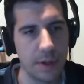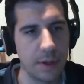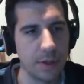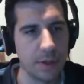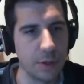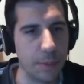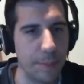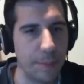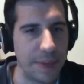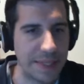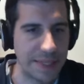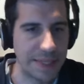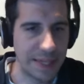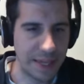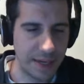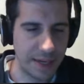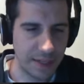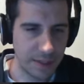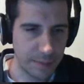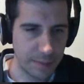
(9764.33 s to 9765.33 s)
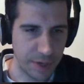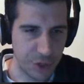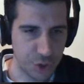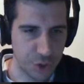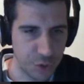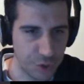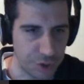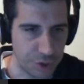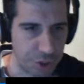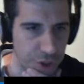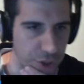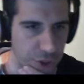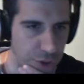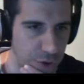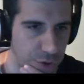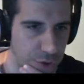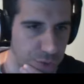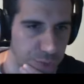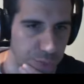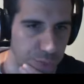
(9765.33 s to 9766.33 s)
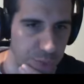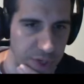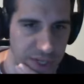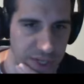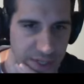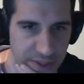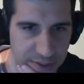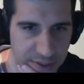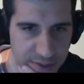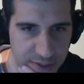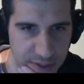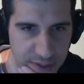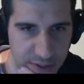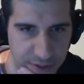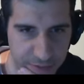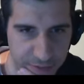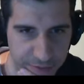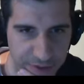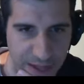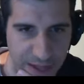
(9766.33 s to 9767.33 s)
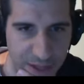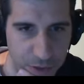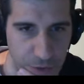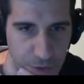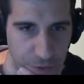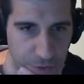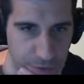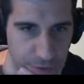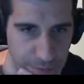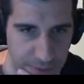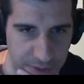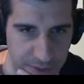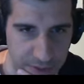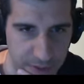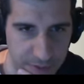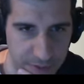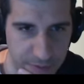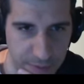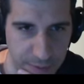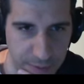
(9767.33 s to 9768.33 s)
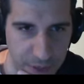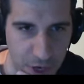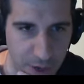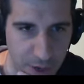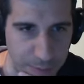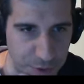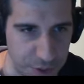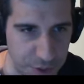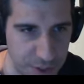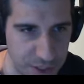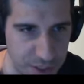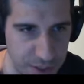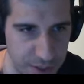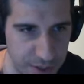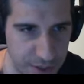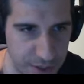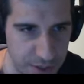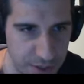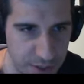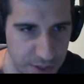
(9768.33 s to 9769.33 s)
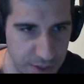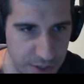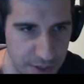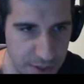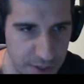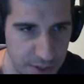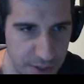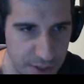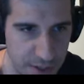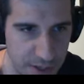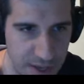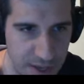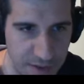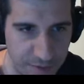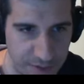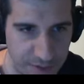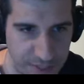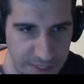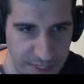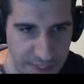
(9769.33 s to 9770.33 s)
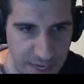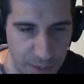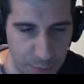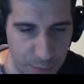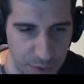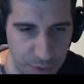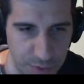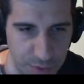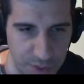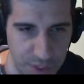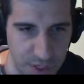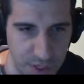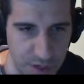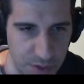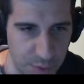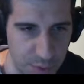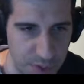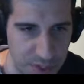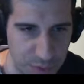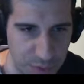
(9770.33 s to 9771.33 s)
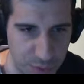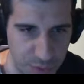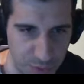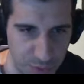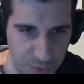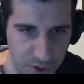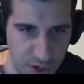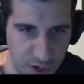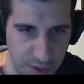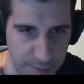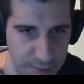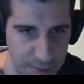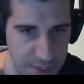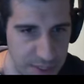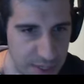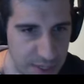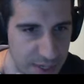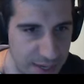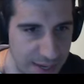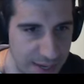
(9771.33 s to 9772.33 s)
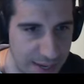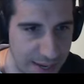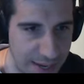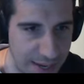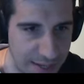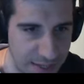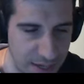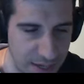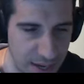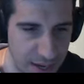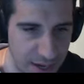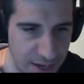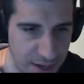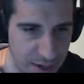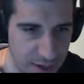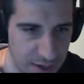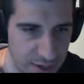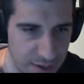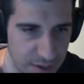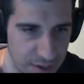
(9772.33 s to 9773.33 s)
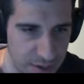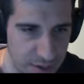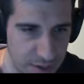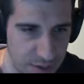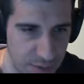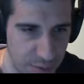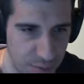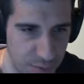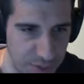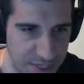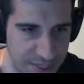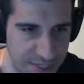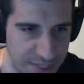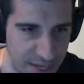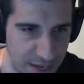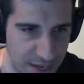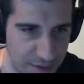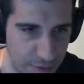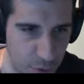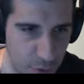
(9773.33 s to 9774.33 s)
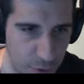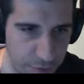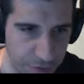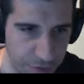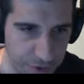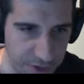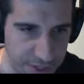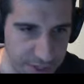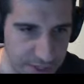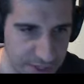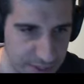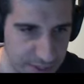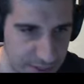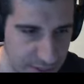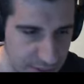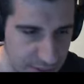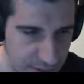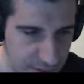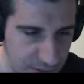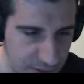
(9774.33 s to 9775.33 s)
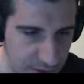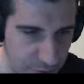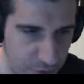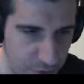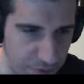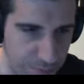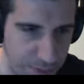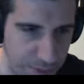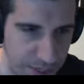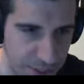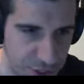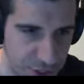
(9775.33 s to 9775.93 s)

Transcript: So basically I need to make sure to read the value from the options here. If it's set, we use it, otherwise we use ROMs, and then I resave over it if we've made a